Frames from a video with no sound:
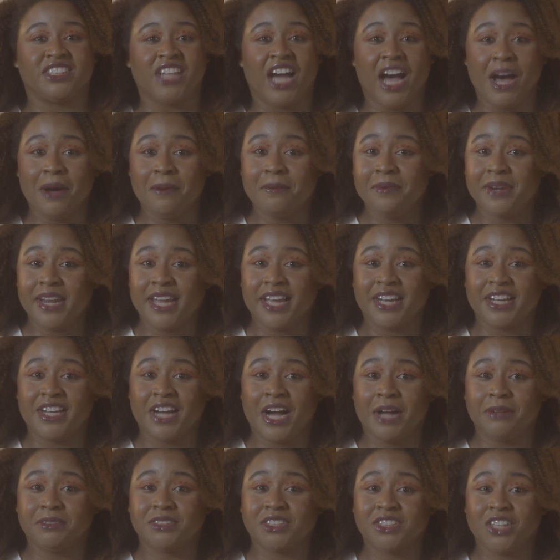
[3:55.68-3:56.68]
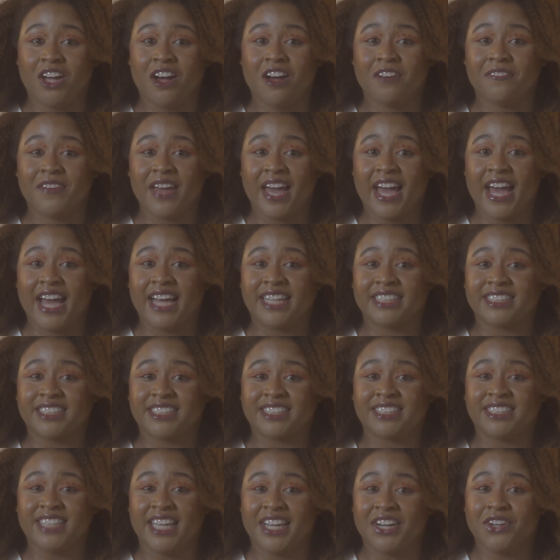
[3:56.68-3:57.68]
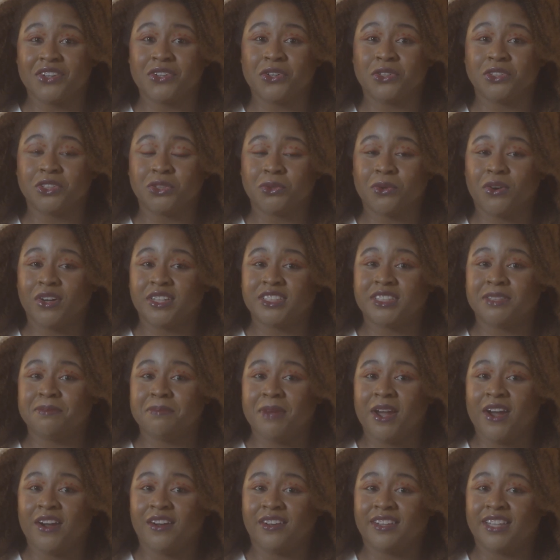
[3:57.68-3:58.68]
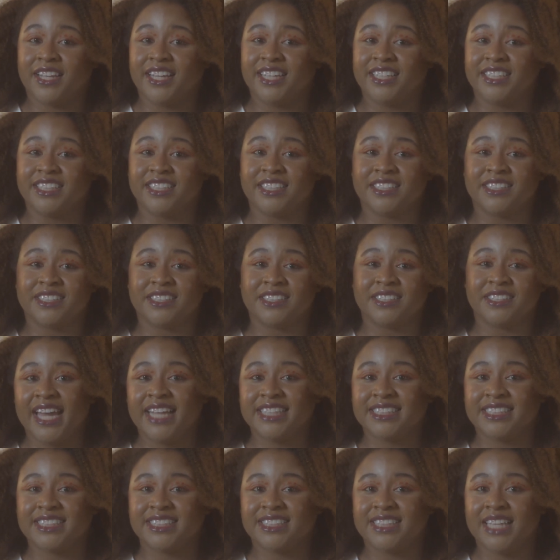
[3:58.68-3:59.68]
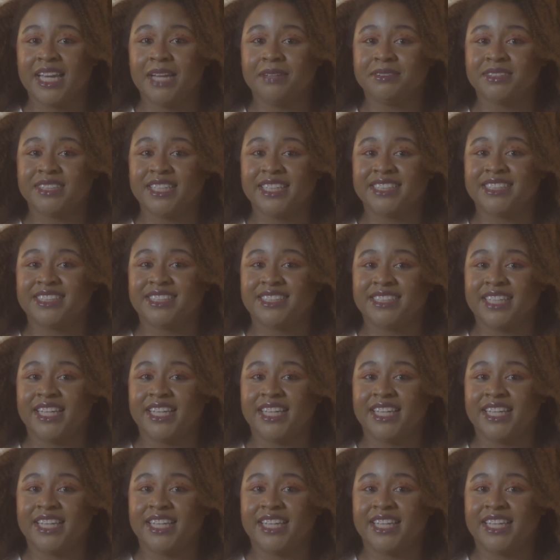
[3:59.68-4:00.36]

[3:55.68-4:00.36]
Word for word: Dominik comes off as cynical towards Marilyn. It seems he